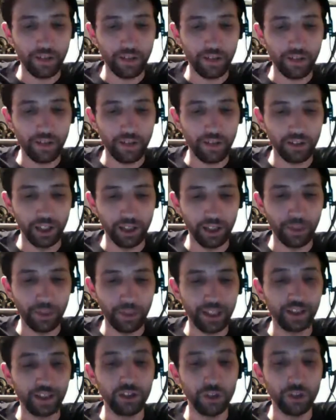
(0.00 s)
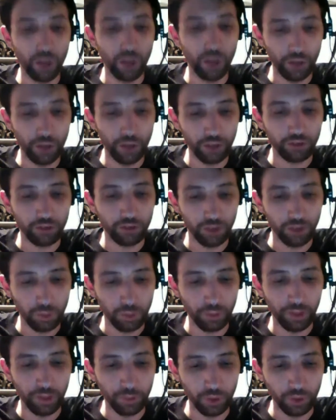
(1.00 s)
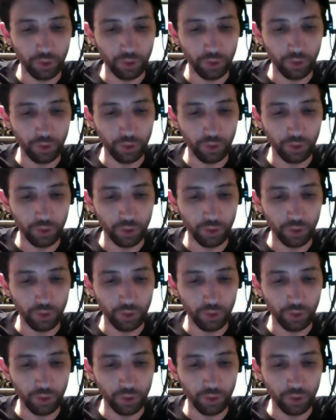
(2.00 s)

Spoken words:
they'll be making another Superman movie.